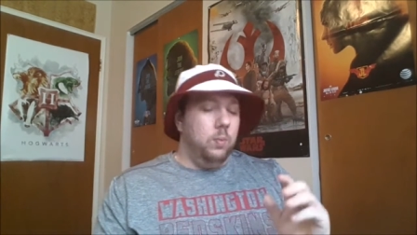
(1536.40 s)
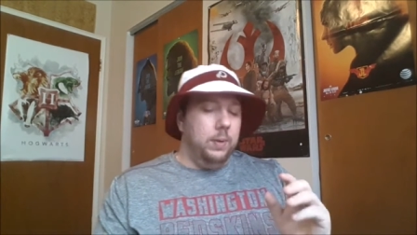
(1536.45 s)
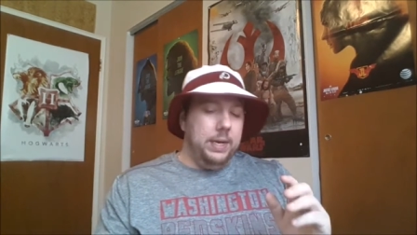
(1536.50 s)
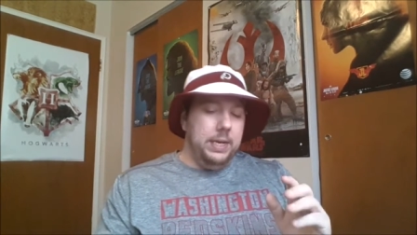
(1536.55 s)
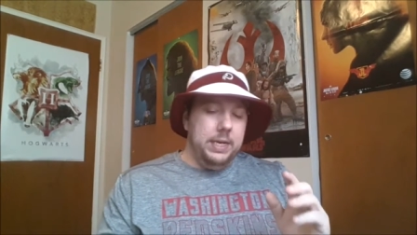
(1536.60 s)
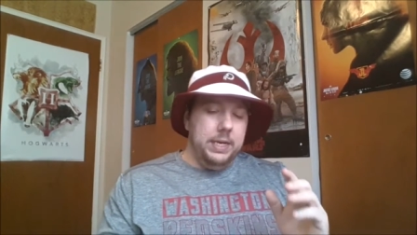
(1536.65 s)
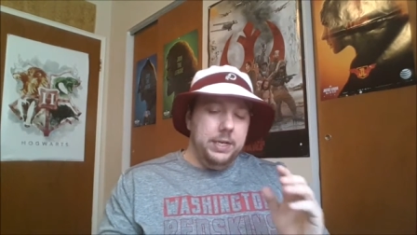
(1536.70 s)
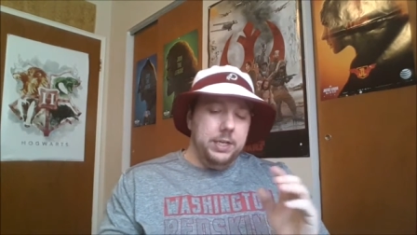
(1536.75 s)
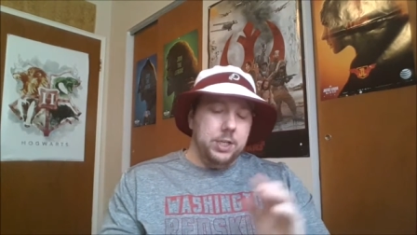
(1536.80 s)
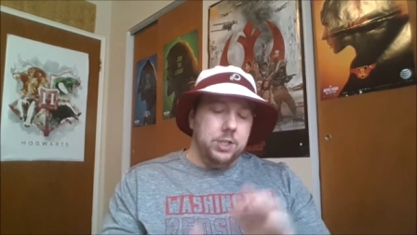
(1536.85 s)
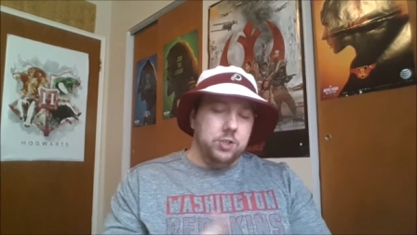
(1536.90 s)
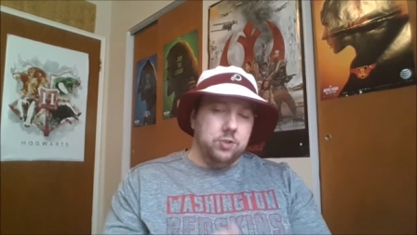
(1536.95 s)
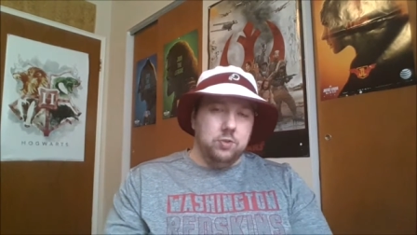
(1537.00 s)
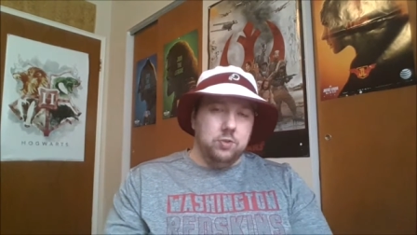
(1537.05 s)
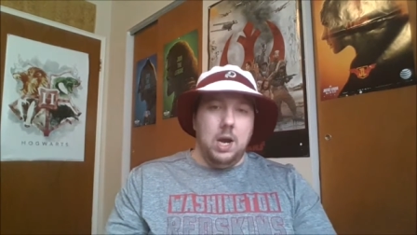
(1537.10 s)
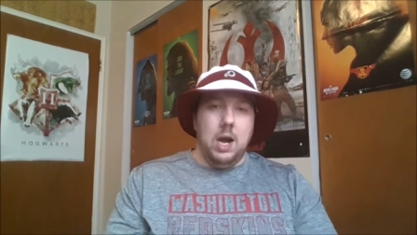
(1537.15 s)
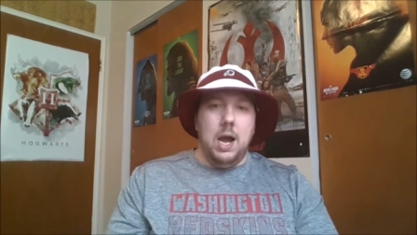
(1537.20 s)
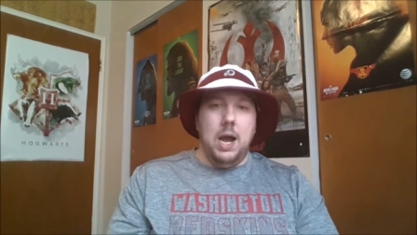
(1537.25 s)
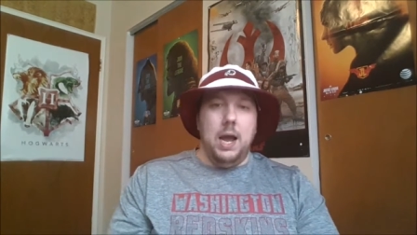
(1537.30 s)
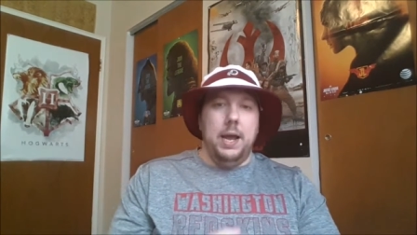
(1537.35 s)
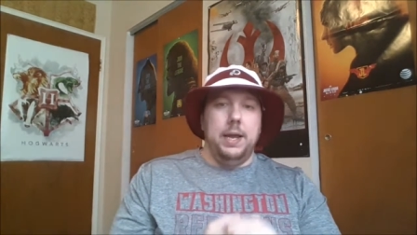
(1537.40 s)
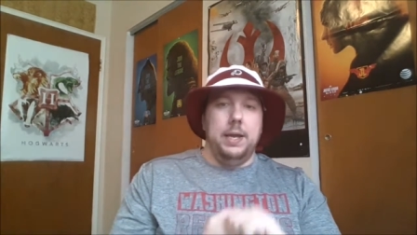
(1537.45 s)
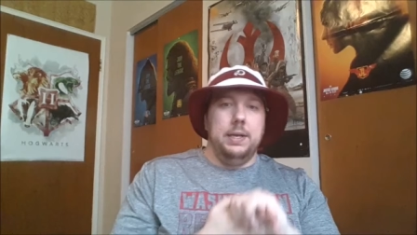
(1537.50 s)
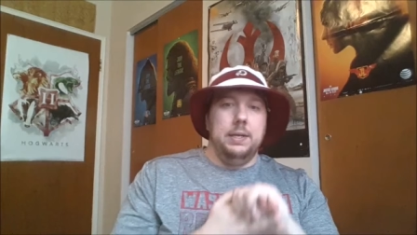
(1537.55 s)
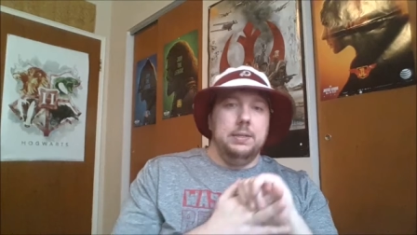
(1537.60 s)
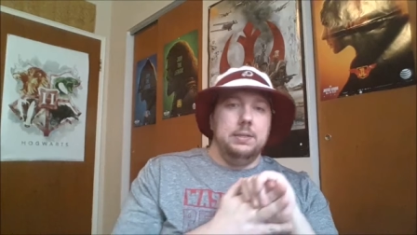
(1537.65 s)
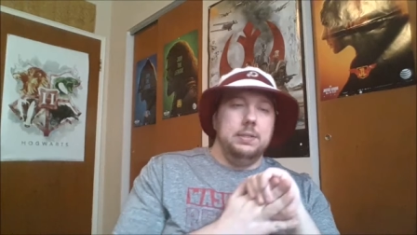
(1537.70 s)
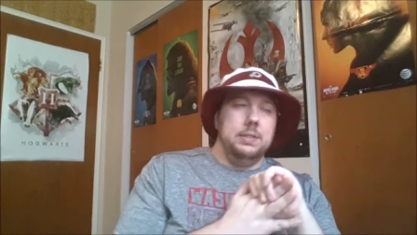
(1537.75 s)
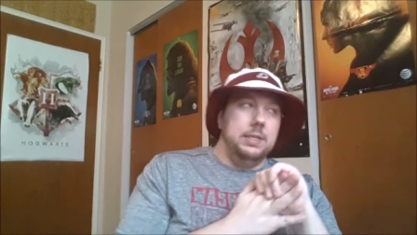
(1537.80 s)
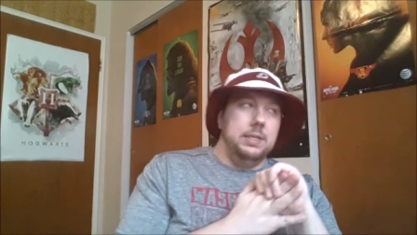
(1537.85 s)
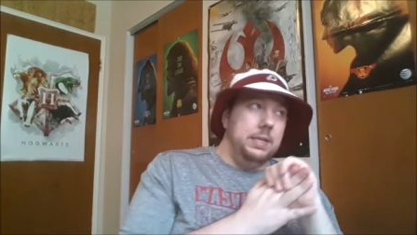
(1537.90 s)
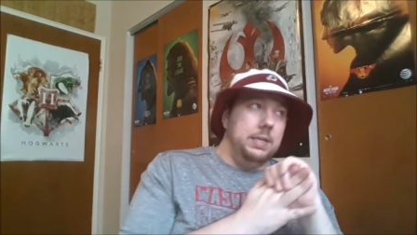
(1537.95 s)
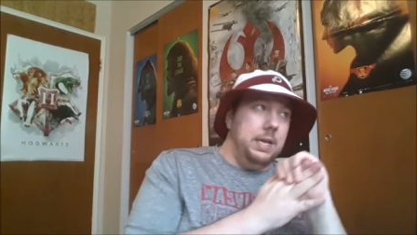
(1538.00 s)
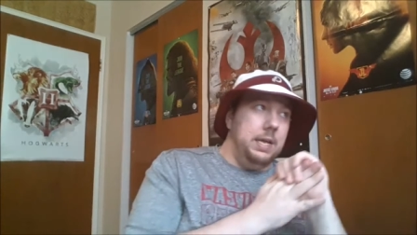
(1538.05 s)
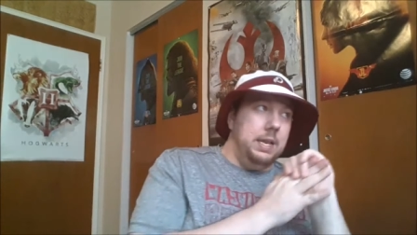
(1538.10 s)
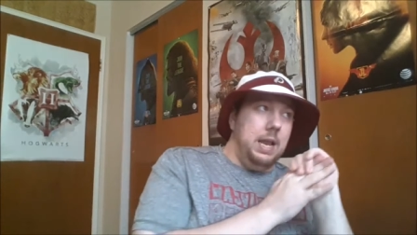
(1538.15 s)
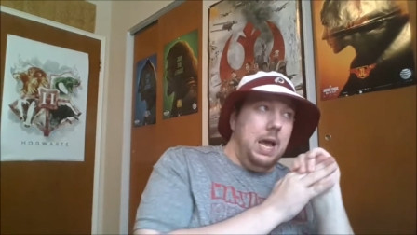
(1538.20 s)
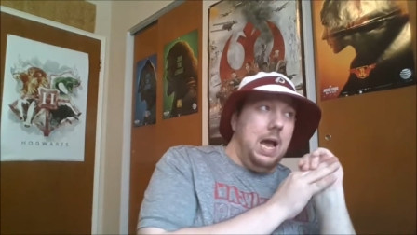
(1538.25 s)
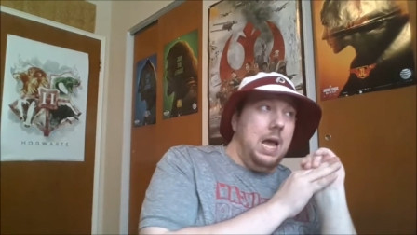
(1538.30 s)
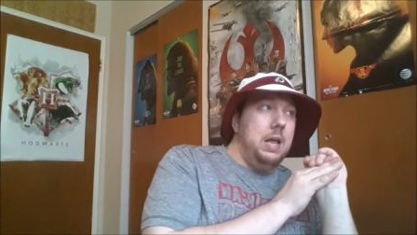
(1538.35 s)
We need to try,
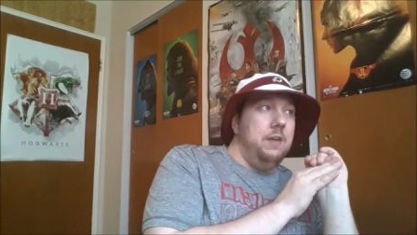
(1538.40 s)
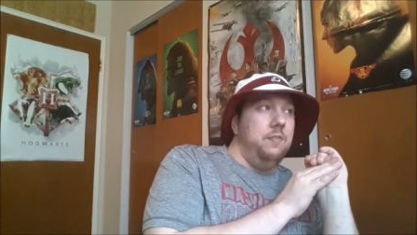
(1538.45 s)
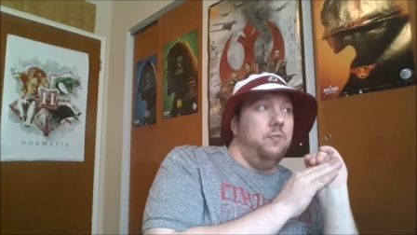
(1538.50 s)
and